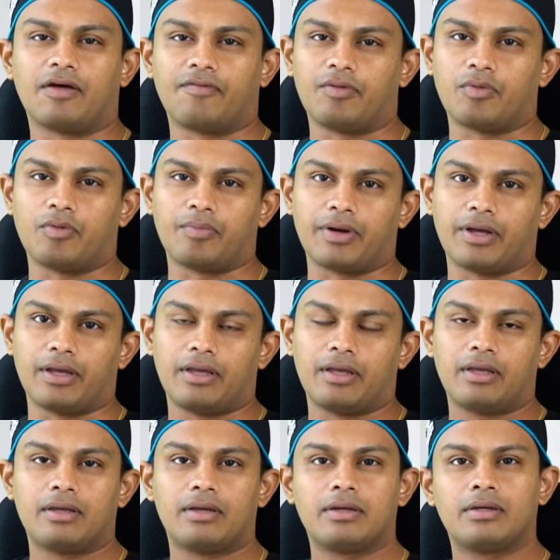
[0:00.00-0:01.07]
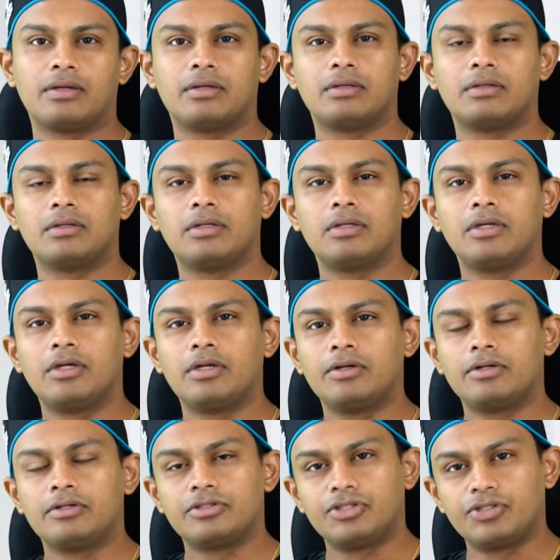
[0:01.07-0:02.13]
Navi Mumbai.
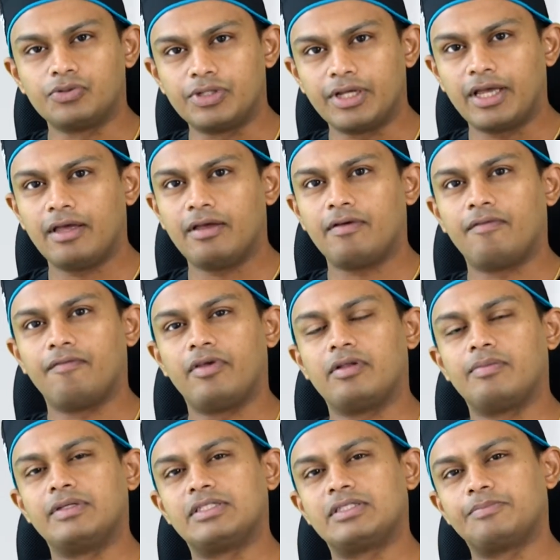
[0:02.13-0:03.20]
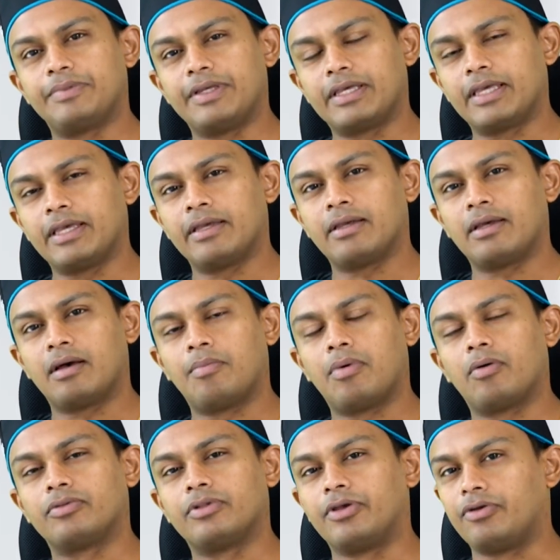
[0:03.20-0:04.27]
Today, we'll be speaking
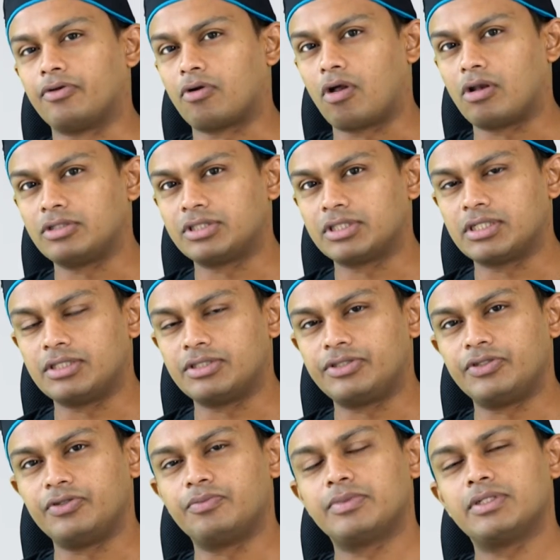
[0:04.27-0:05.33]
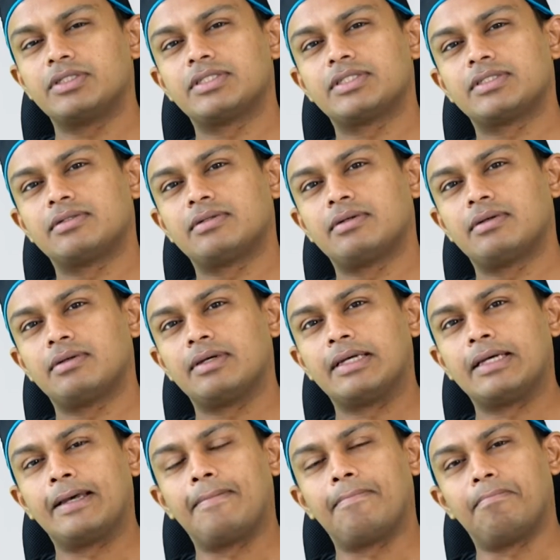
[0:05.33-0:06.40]
about the urological tumors,
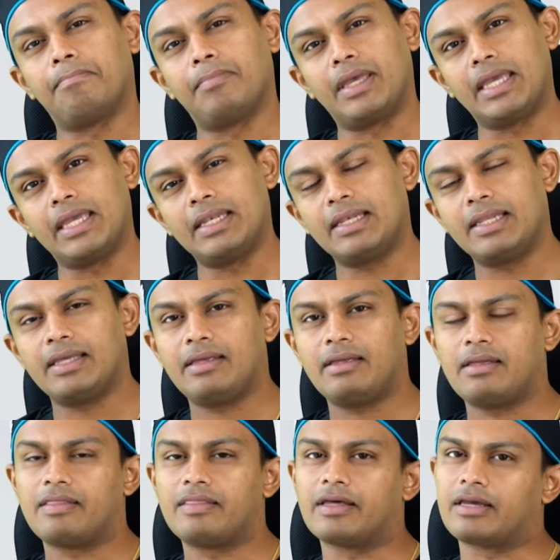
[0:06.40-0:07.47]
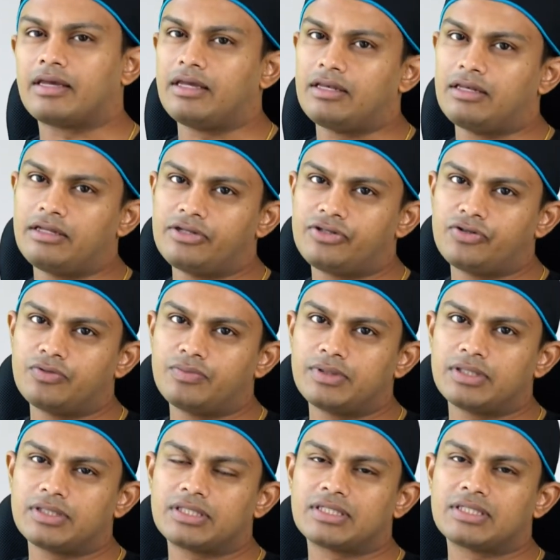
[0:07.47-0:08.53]
mainly the kidney
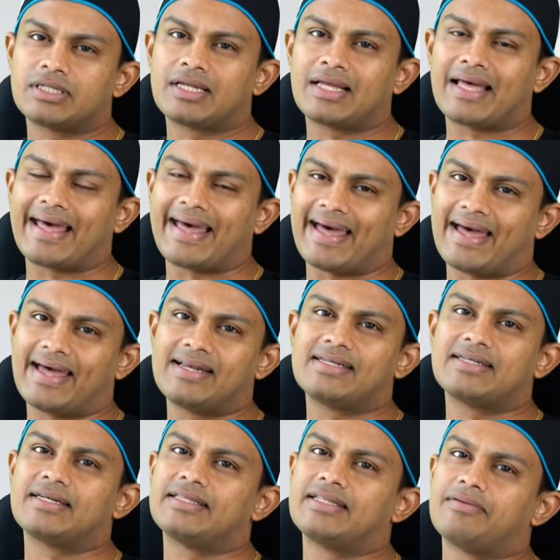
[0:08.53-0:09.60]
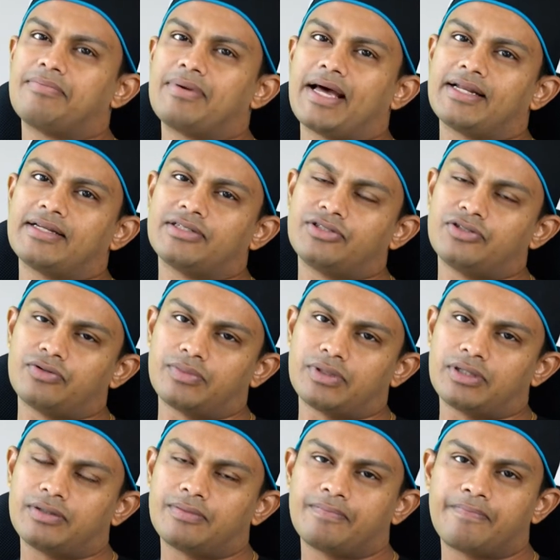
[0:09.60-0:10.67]
tumors and the bladder
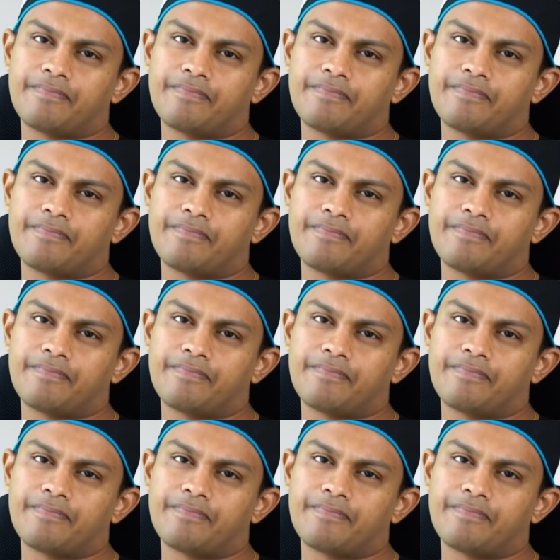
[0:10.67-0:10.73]
tumor.